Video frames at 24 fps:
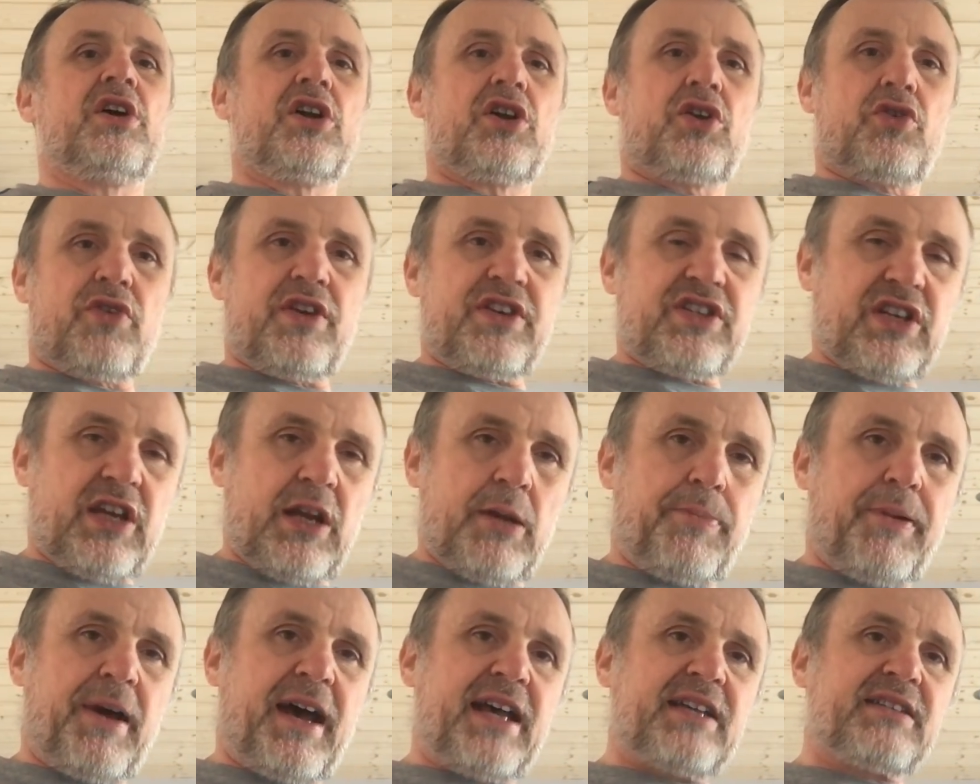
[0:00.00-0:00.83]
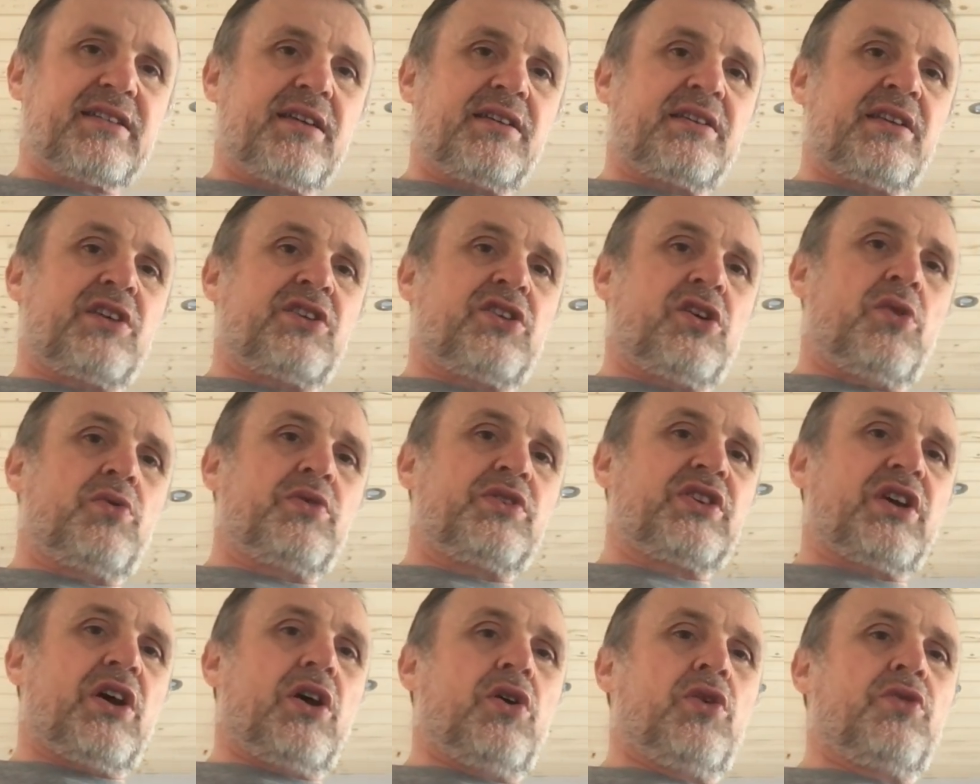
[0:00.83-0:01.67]
Christian pastors that don't
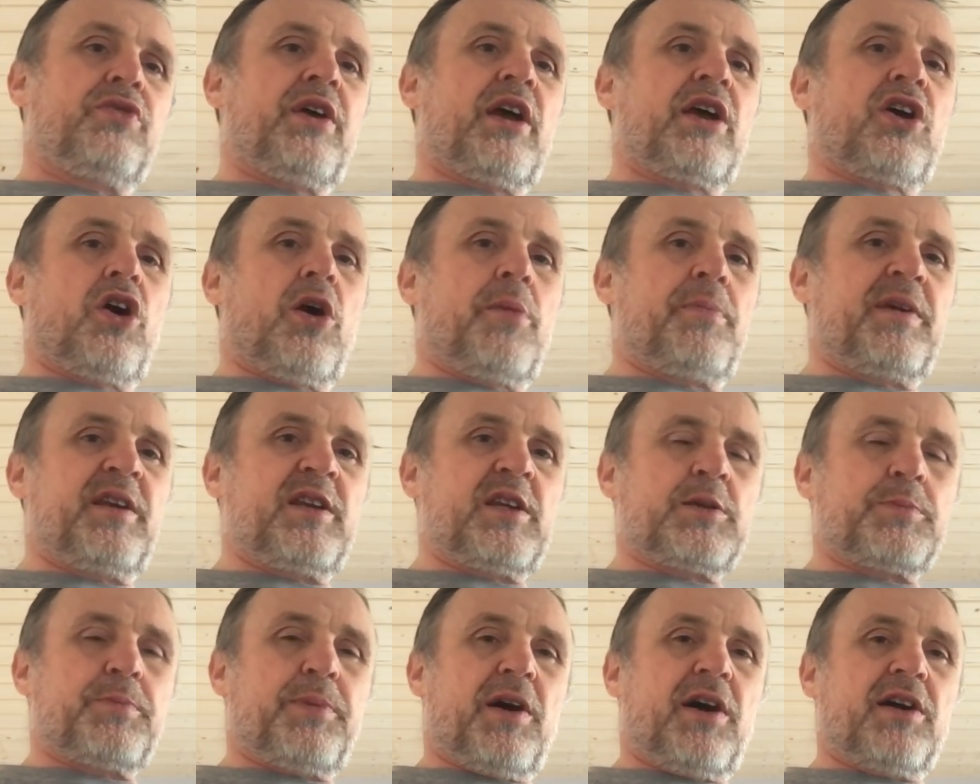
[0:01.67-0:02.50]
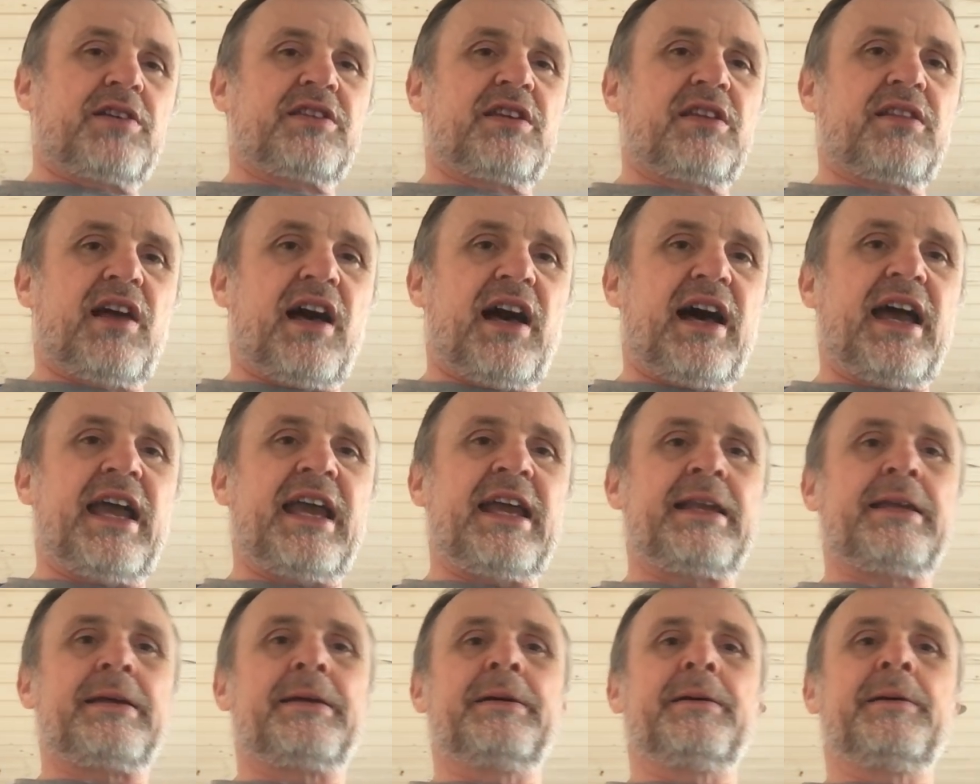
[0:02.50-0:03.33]
toe the Communist Party
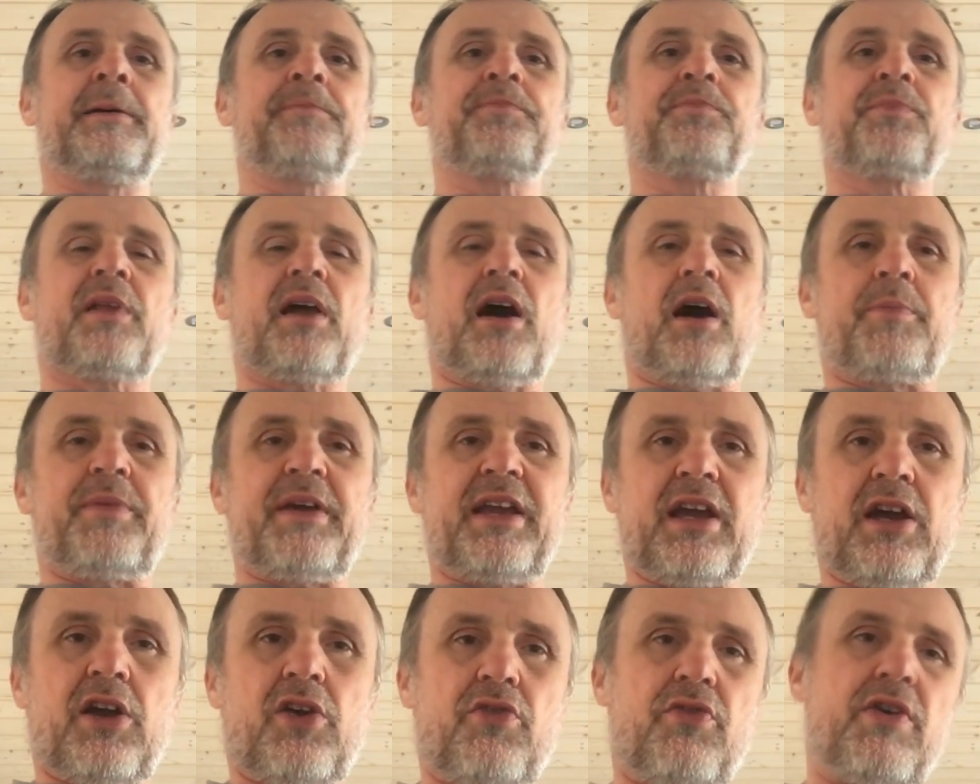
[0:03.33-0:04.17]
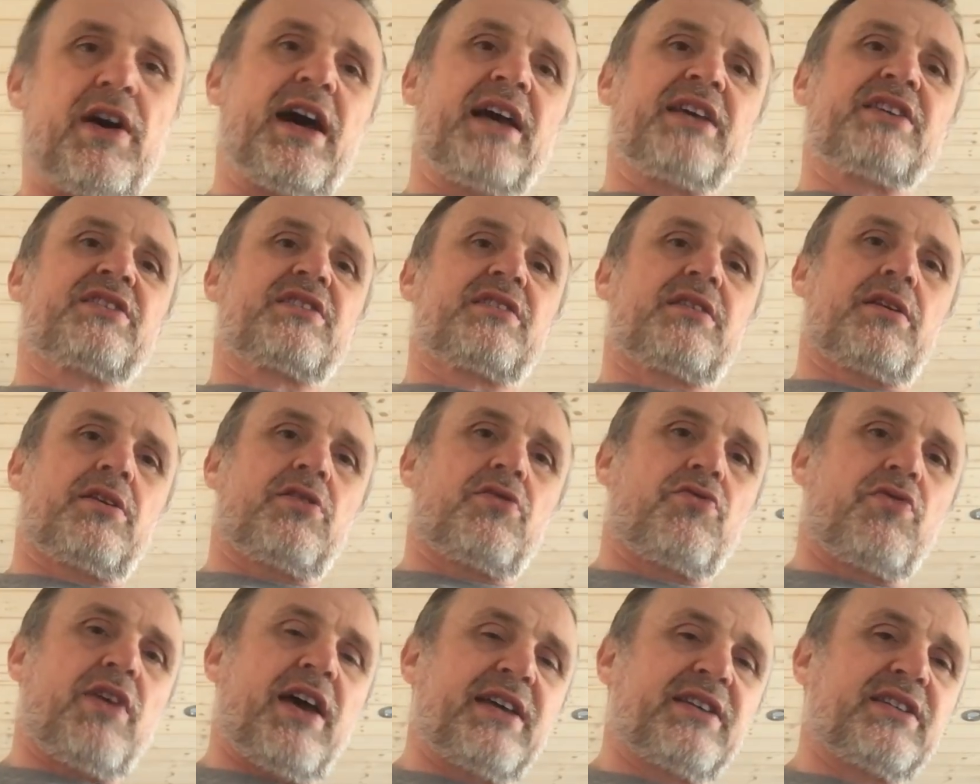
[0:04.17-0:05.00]
line are being harassed and
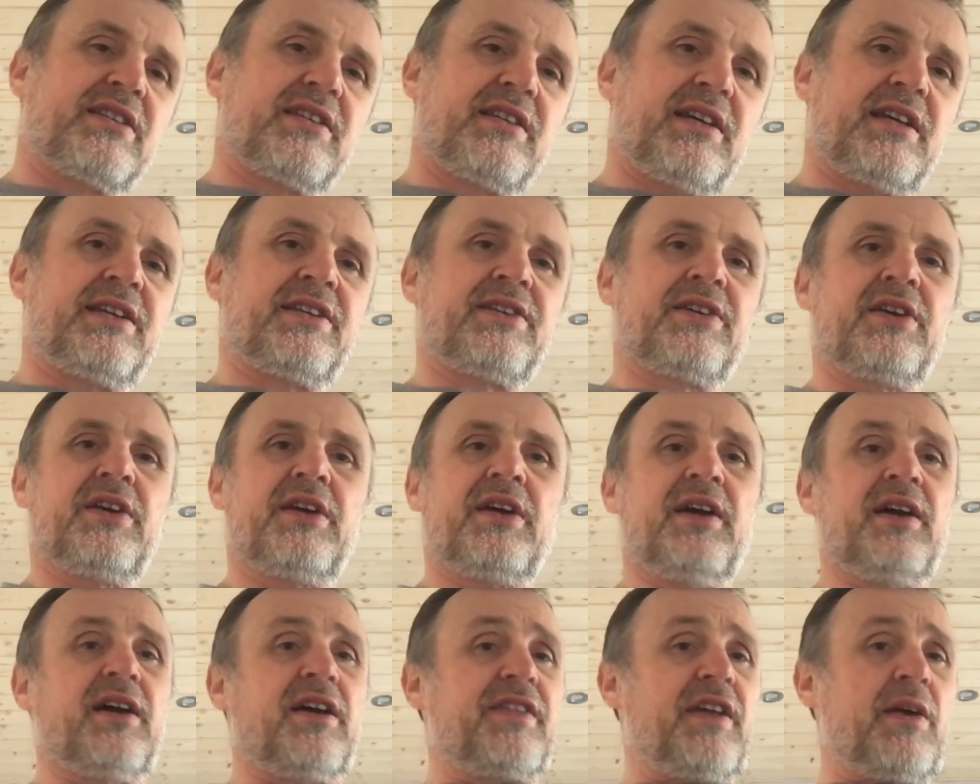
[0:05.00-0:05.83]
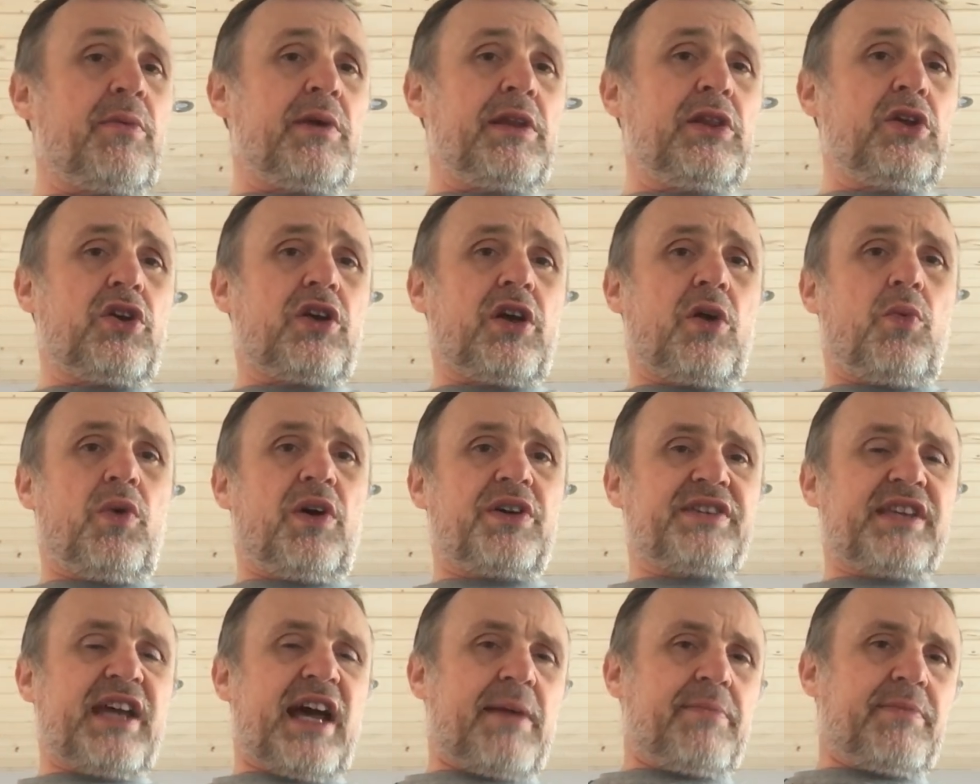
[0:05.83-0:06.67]
arrested. And then we look at
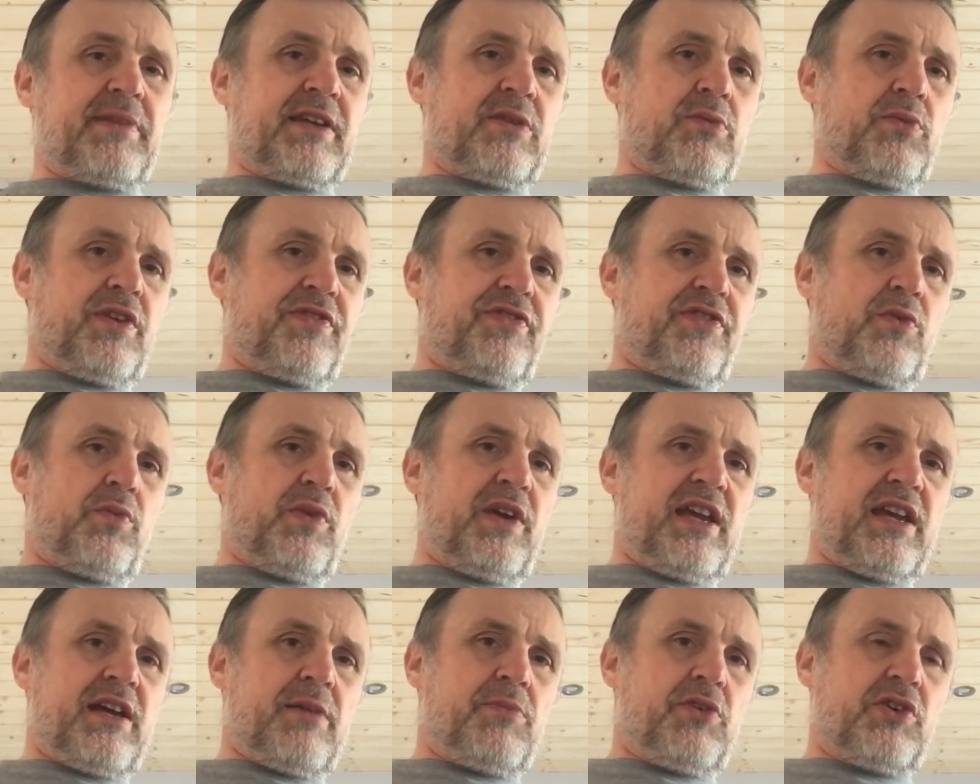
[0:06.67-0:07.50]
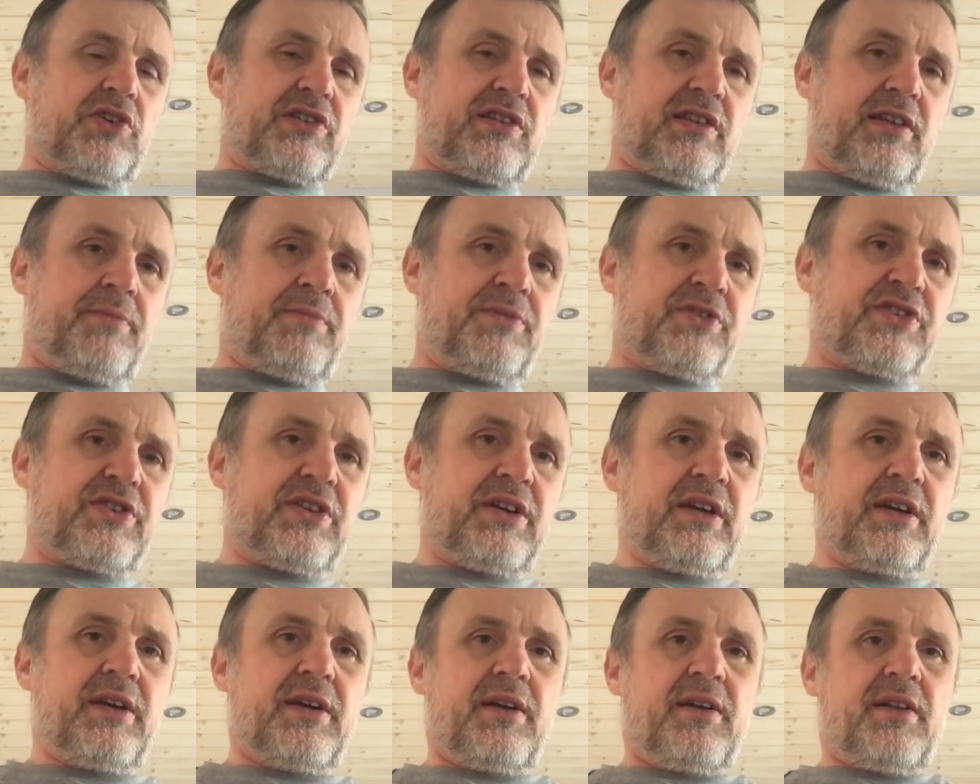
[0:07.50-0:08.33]
what's happening with the Uyghur Muslims.
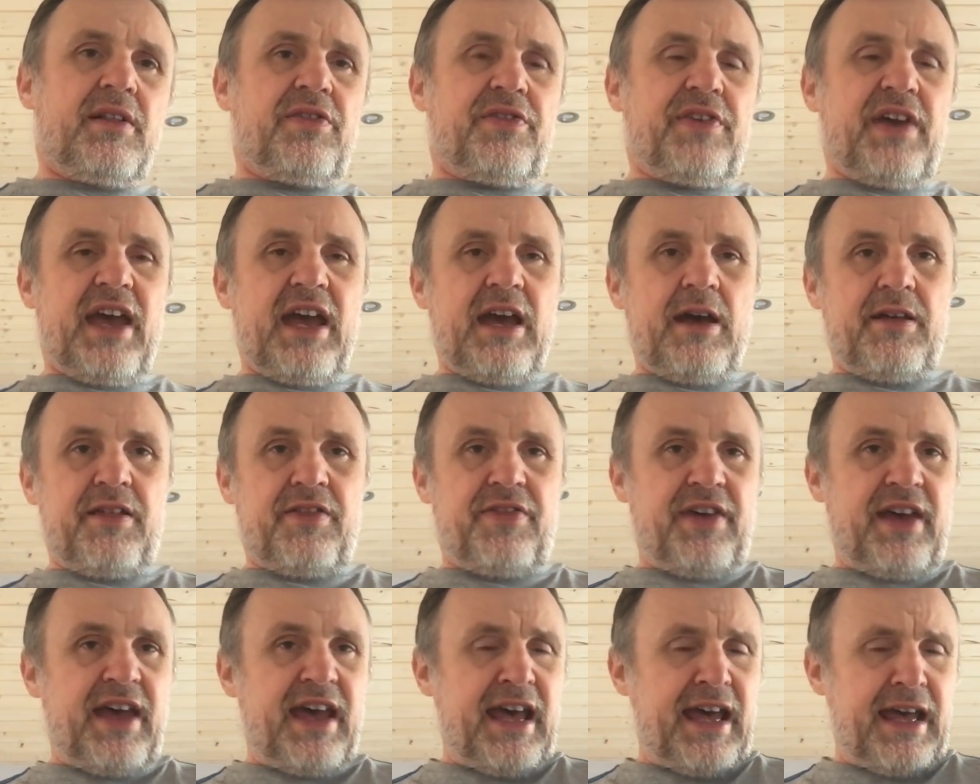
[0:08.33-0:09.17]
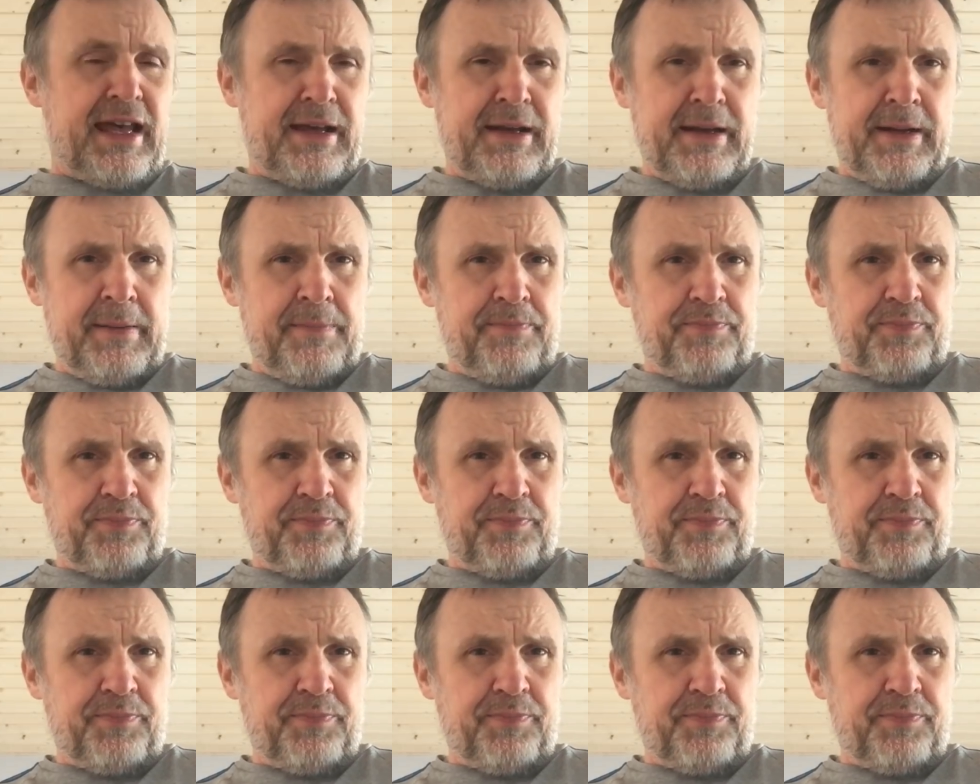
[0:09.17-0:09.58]
They're, they're